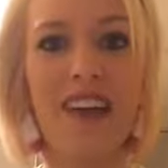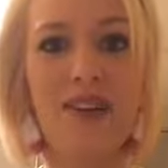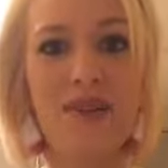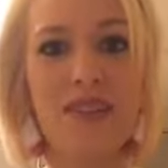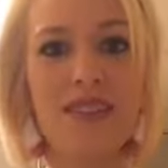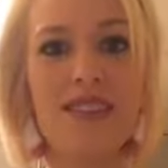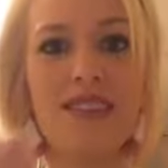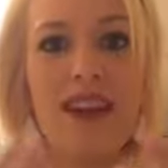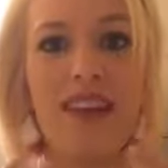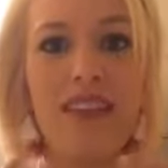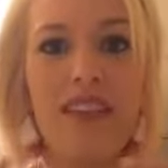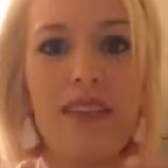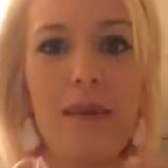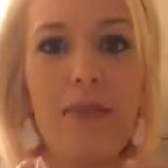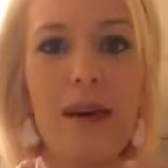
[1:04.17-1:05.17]
this is not
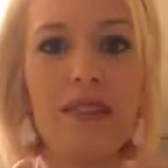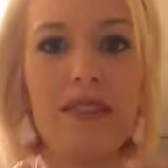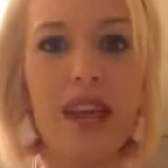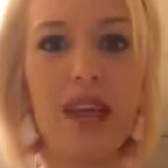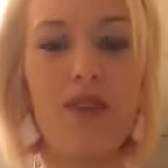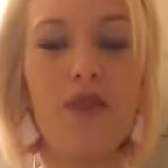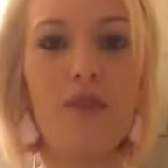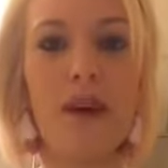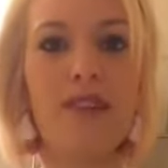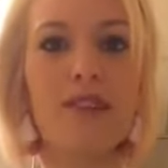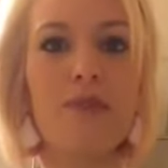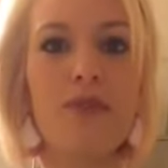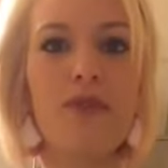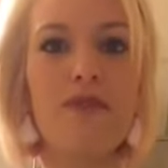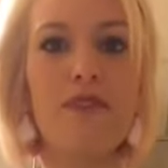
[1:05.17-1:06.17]
like the best angle
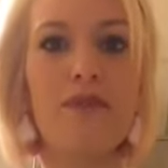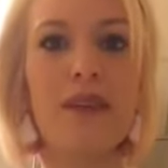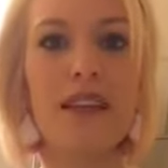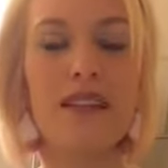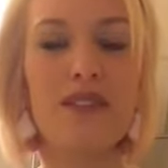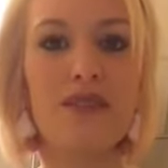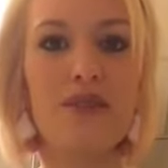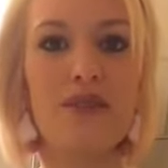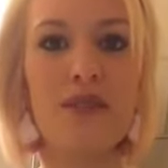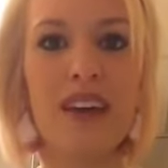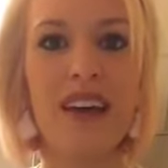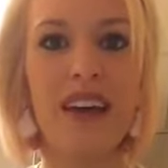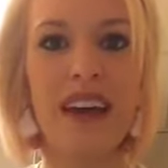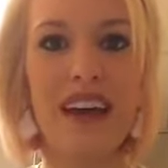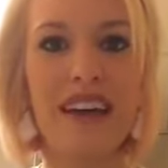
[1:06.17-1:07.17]
possible for me to
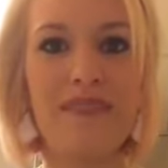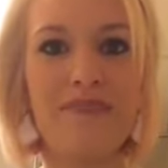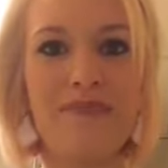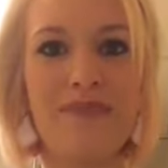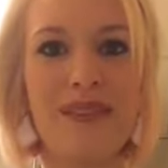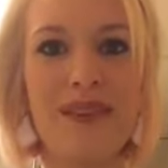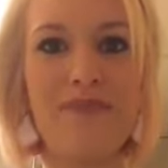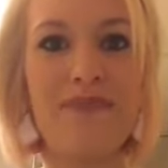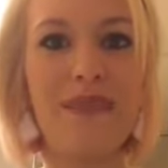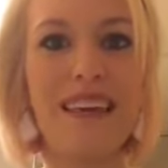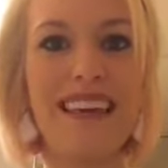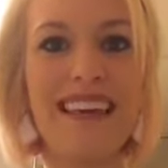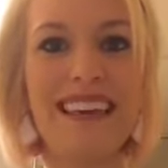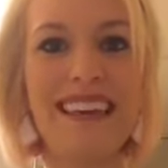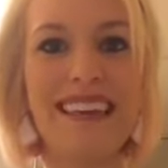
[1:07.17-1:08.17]

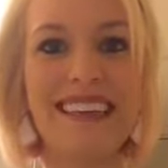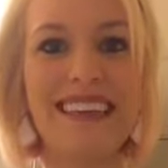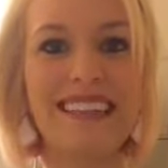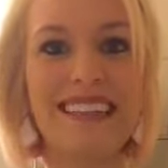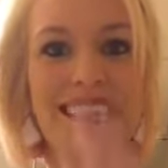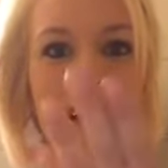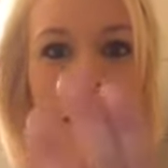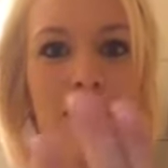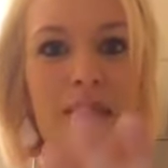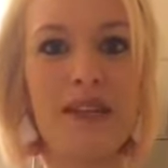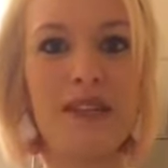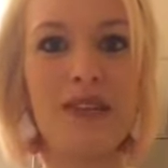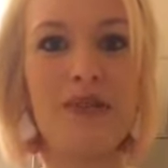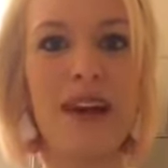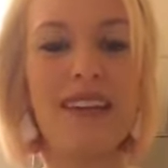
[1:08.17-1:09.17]
be coming
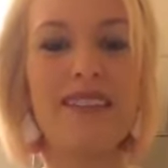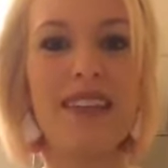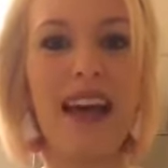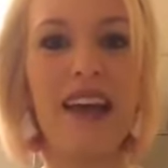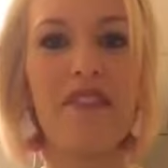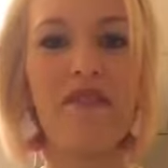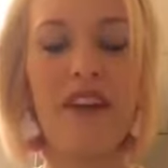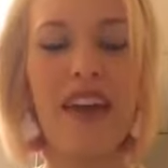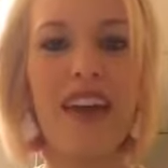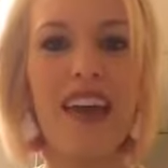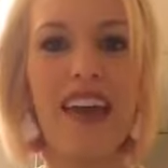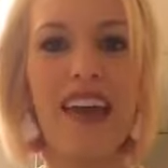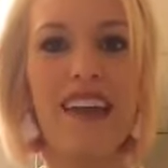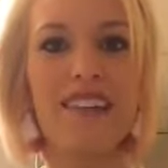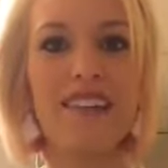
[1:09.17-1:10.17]
to you guys live.
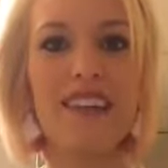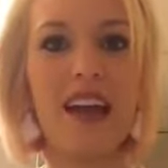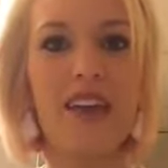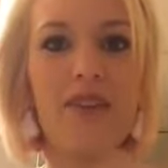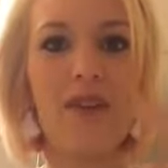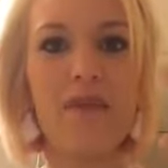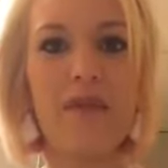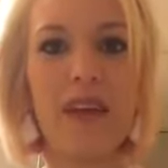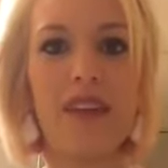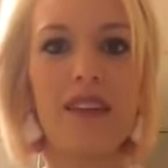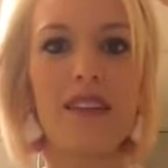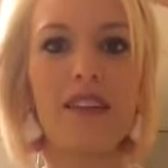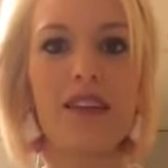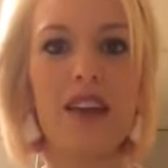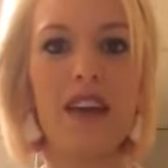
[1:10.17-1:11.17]
And I know I'm like
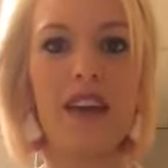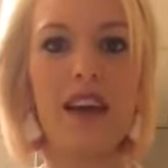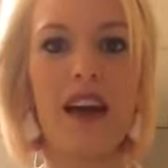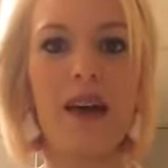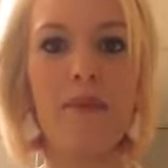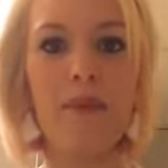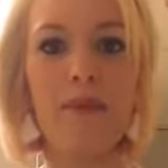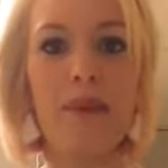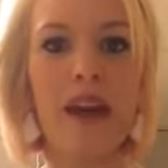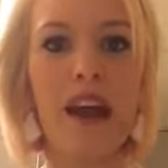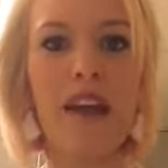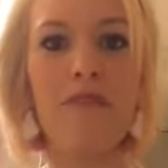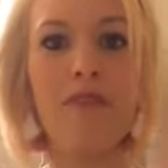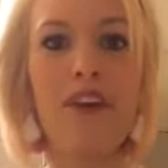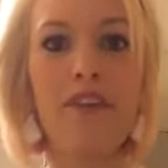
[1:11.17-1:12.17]
looking up, but I
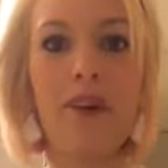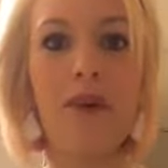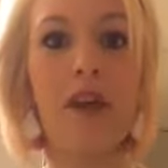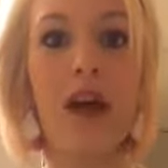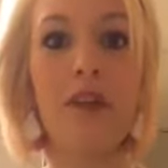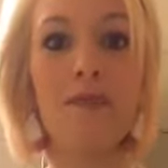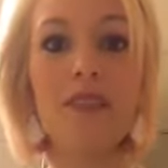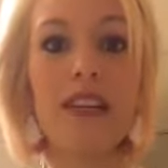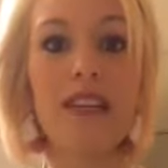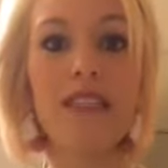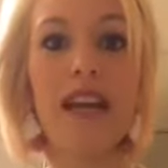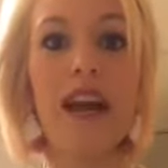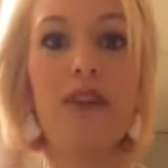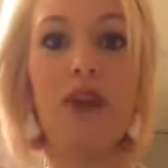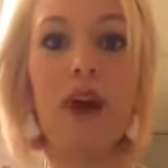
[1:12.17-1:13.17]
have my phone upside
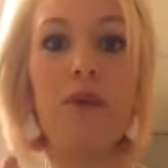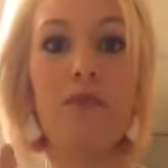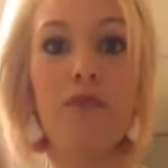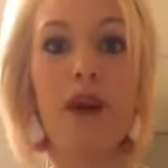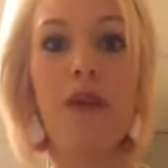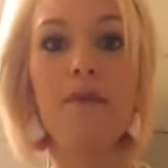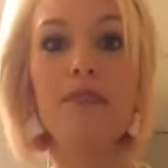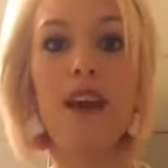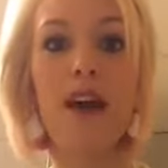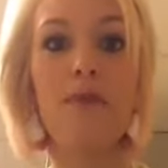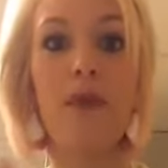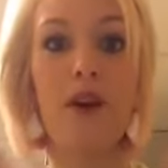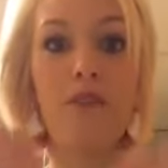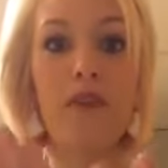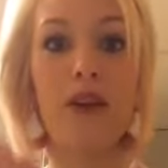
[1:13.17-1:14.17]
down, propped up
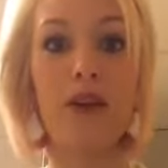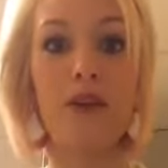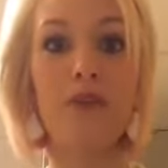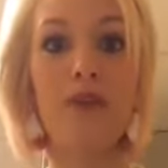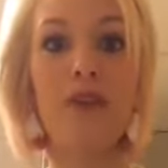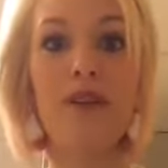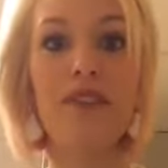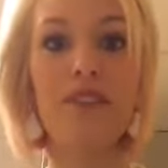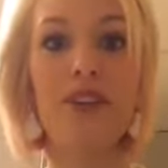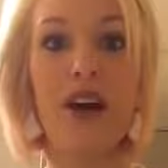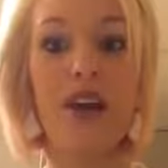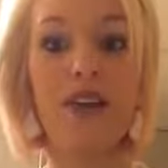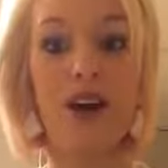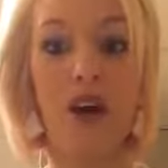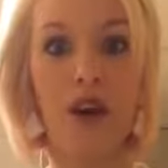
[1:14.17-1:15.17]
on my new Louis
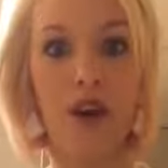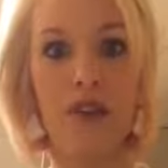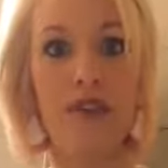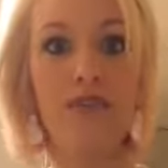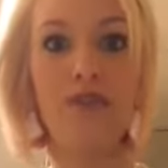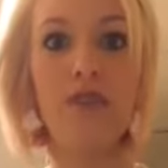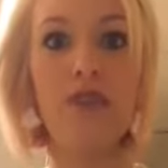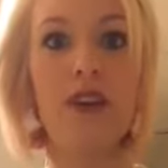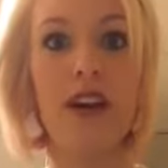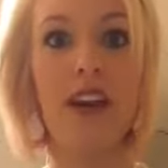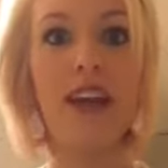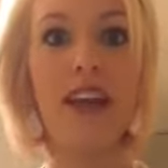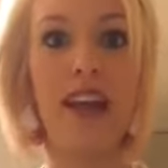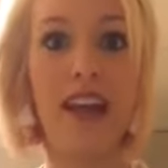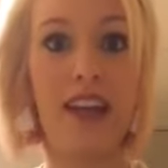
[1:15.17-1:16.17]
Vuitton on the floor
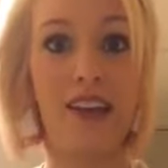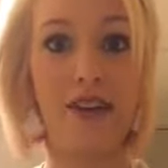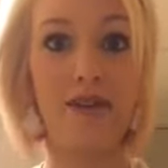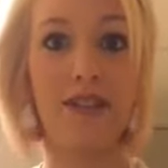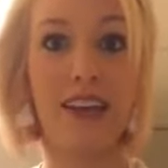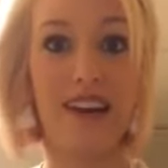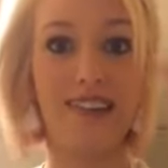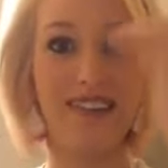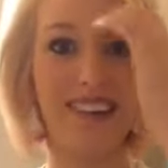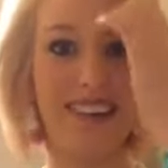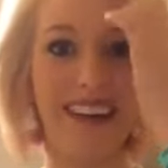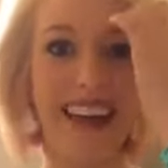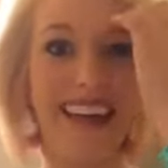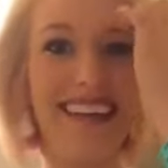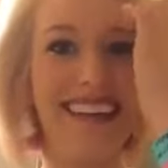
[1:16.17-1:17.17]
in a hotel.
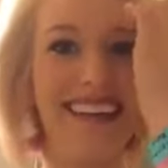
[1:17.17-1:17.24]
Okay?